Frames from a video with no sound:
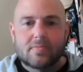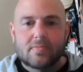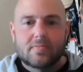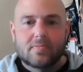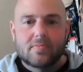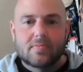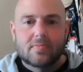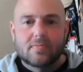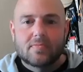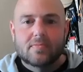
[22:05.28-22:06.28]

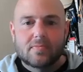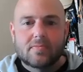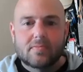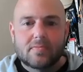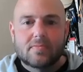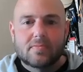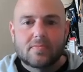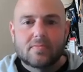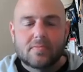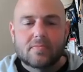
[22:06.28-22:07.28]

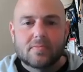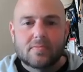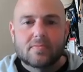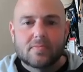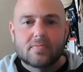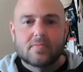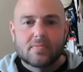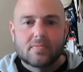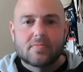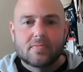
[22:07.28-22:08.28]

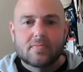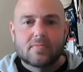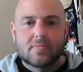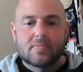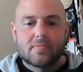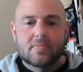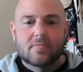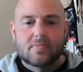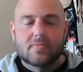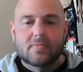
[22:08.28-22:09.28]

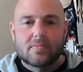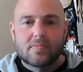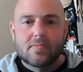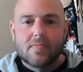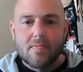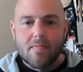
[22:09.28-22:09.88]
This person isn't speaking.